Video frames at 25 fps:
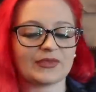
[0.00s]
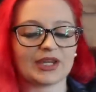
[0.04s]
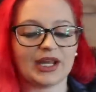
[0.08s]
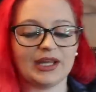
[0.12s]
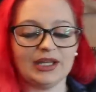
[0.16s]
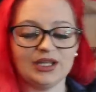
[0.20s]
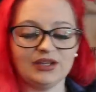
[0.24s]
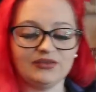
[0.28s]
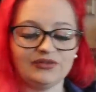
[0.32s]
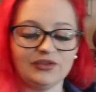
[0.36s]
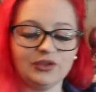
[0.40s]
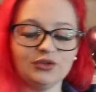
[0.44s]

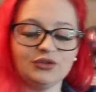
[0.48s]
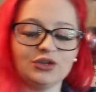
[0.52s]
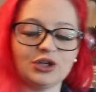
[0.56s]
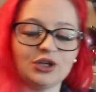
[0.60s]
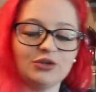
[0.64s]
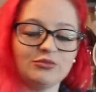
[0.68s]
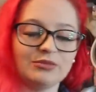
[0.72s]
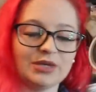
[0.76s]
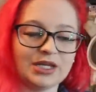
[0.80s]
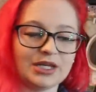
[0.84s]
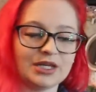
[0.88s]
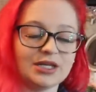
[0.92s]
If you know
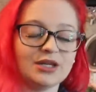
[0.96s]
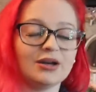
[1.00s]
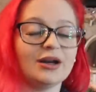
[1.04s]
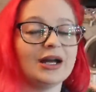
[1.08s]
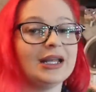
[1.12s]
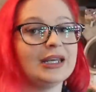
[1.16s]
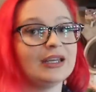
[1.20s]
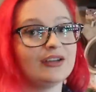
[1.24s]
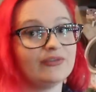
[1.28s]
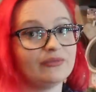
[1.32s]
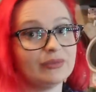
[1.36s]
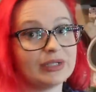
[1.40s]
me, I
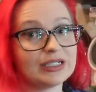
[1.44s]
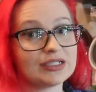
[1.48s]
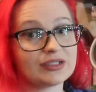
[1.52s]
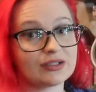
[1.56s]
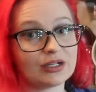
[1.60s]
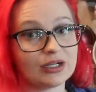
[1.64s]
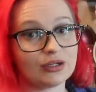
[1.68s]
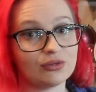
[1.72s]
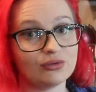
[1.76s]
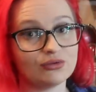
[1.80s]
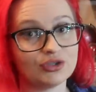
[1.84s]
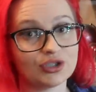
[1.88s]
love my
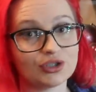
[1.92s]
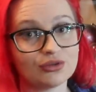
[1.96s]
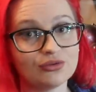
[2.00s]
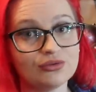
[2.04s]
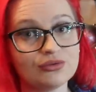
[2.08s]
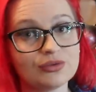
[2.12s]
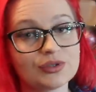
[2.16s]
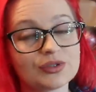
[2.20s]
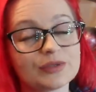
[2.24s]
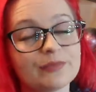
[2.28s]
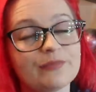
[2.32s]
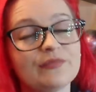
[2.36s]
cycle
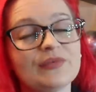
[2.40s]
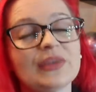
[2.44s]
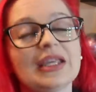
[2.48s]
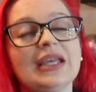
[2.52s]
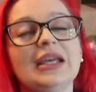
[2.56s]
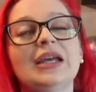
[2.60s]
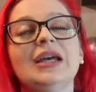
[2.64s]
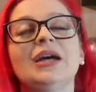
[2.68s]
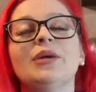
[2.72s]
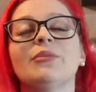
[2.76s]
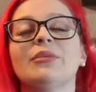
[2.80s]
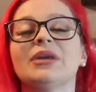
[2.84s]
shorts.
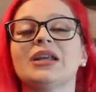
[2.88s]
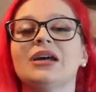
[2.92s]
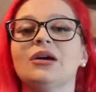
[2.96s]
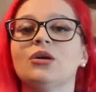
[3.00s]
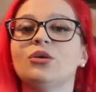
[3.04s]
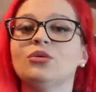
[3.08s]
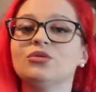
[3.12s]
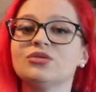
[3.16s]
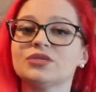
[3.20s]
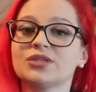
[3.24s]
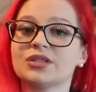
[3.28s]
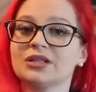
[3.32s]
But I
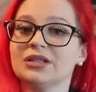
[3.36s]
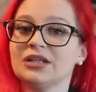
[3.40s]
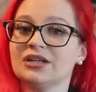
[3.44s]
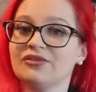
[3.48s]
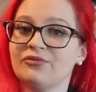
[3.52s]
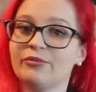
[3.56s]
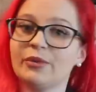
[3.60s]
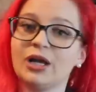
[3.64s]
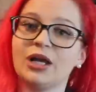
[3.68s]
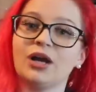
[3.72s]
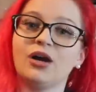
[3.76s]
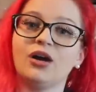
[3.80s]
also love
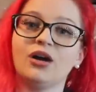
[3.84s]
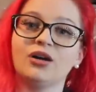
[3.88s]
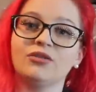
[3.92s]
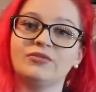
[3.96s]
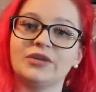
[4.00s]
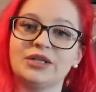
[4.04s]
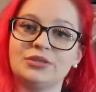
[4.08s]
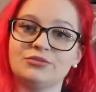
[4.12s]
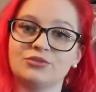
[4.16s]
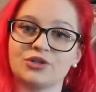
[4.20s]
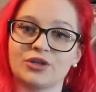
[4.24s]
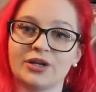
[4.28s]
my
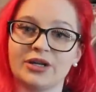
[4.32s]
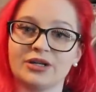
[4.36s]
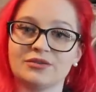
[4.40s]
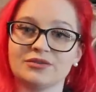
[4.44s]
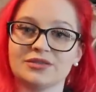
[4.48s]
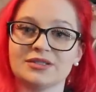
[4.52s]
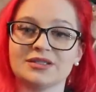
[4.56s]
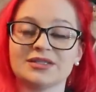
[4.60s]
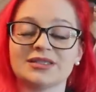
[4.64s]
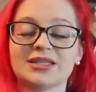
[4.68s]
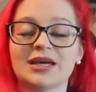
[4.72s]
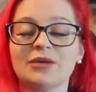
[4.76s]
harem
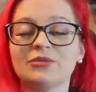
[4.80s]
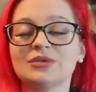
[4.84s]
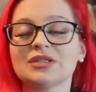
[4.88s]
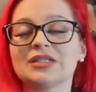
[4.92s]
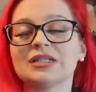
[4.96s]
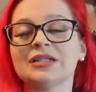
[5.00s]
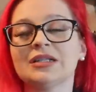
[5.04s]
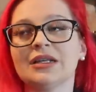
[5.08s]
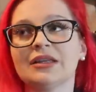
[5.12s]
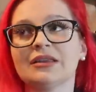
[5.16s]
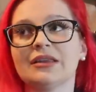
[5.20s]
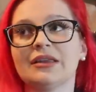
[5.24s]
trousers. That was
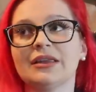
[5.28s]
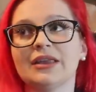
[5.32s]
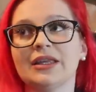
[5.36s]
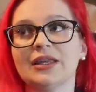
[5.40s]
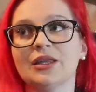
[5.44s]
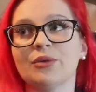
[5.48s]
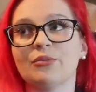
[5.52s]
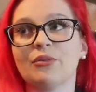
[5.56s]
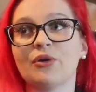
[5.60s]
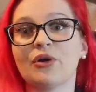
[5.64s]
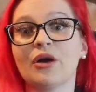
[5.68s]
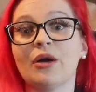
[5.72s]
another thing
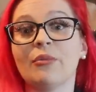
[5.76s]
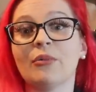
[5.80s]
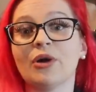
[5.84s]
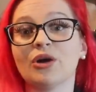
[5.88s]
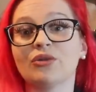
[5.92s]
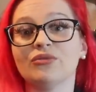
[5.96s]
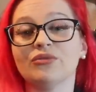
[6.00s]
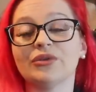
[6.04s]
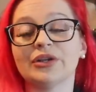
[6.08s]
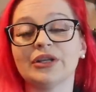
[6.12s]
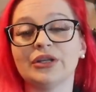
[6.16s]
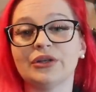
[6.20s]
that
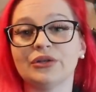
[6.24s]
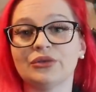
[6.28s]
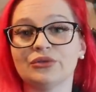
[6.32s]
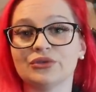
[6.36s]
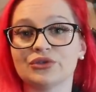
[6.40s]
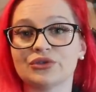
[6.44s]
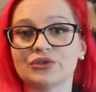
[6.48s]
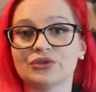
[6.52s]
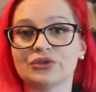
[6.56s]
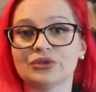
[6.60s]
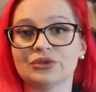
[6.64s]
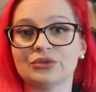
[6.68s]
Primark really used
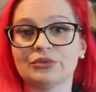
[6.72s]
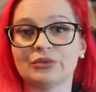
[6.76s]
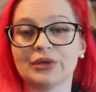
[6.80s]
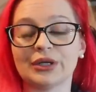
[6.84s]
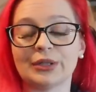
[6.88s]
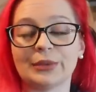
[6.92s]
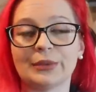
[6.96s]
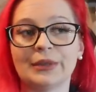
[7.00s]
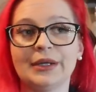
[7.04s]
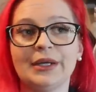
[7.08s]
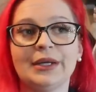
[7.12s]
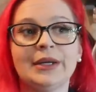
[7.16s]
to do
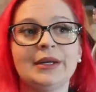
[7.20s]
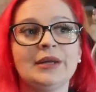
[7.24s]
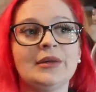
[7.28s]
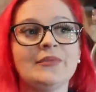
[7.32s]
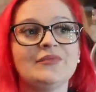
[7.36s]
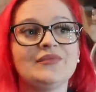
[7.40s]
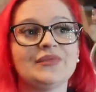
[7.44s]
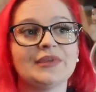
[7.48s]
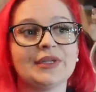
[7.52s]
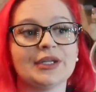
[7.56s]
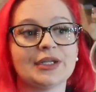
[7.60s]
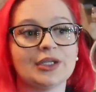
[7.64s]
well.
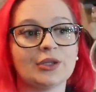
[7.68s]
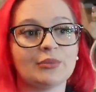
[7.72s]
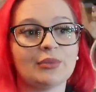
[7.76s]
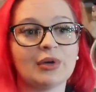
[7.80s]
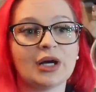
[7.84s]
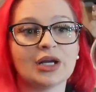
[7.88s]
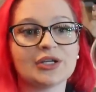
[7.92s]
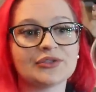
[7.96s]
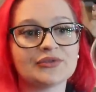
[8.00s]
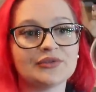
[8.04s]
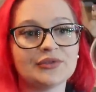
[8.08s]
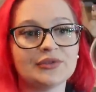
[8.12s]
And the
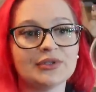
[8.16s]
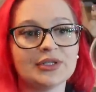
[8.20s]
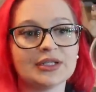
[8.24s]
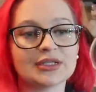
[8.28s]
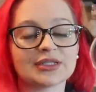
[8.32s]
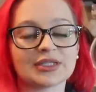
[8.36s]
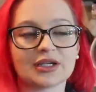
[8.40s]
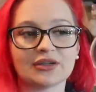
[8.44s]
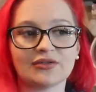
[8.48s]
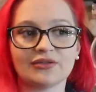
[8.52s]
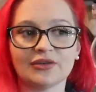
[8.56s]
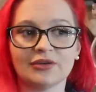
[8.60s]
past few years,
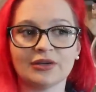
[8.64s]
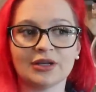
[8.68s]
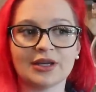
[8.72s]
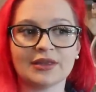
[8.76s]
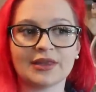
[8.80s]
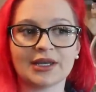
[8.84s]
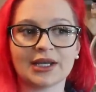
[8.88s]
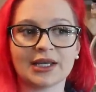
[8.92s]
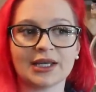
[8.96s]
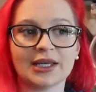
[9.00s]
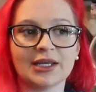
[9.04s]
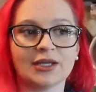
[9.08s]
I feel like
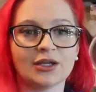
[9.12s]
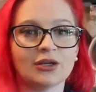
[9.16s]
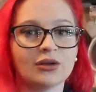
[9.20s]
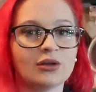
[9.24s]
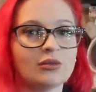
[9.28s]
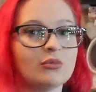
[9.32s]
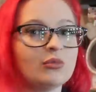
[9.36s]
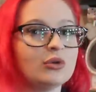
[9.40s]
they're getting a lot